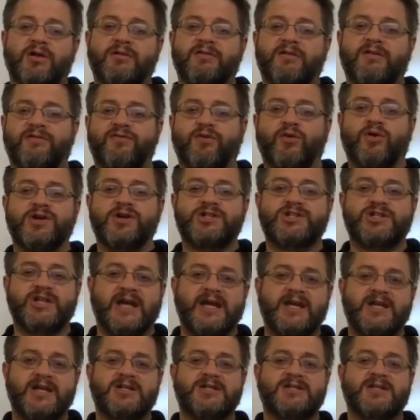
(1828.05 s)
of the force
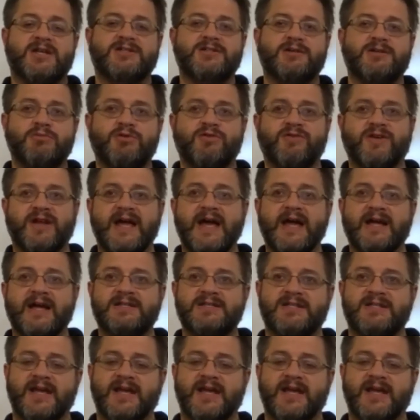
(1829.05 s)
changes as you move in x,